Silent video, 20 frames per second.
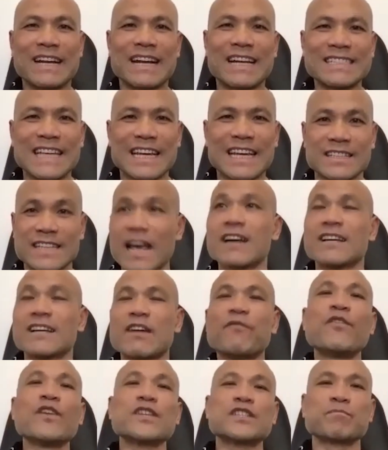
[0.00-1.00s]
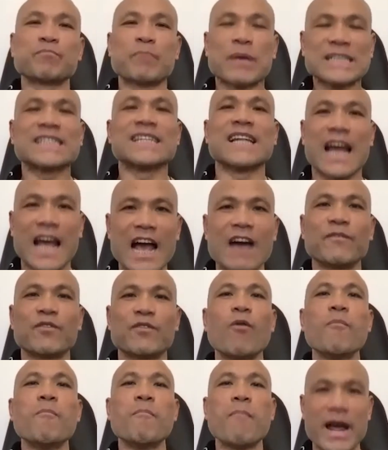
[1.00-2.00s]
And then yeah, the first business I have
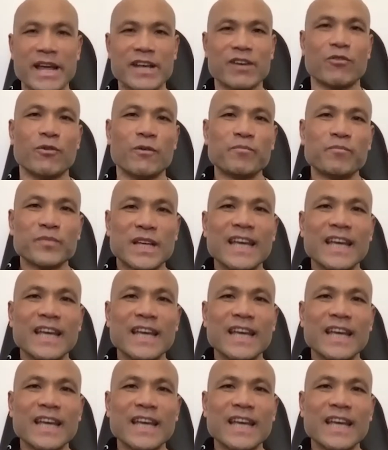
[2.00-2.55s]
called Michael.